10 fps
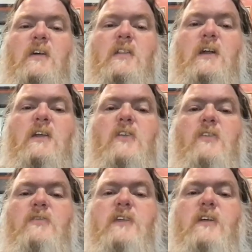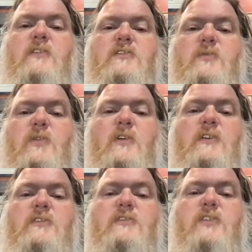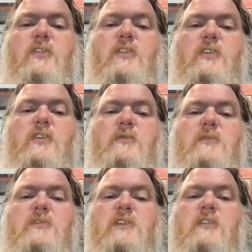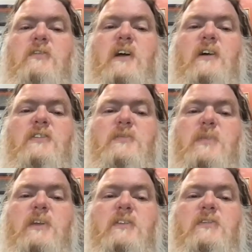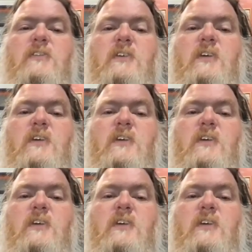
Let go of cares and worries so that you can receive God's peace.